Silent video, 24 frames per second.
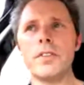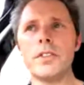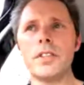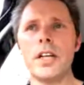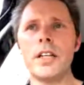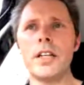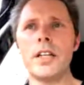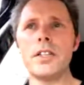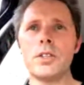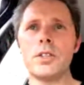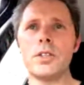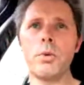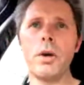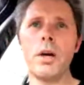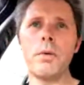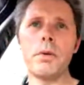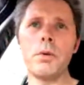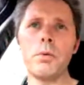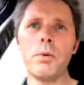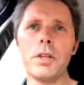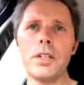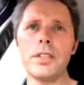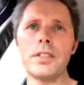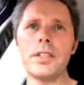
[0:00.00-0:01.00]
conversations
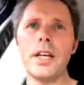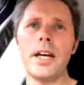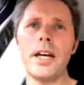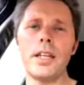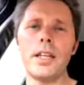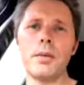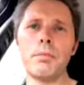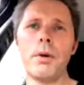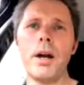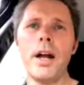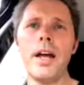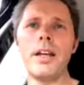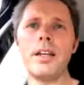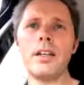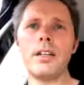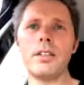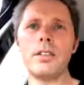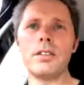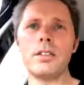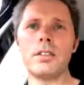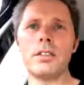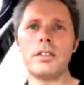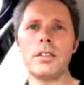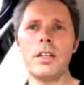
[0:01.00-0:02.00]
where we want to take the
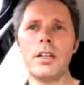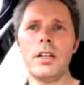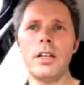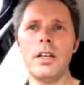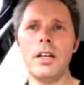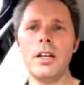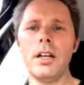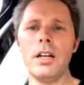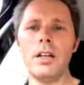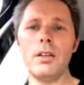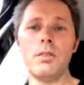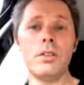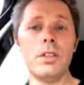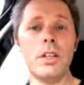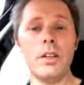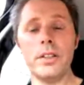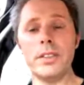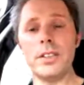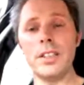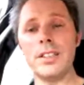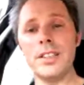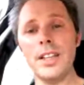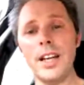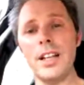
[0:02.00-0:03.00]
brand as uh,
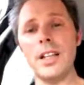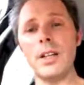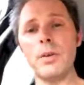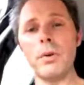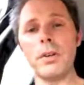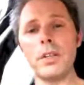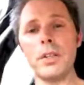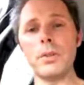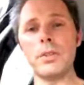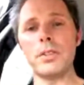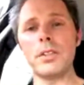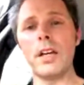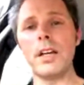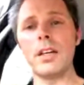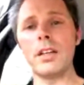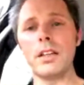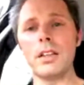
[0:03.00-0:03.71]
you know, it's exactly what you're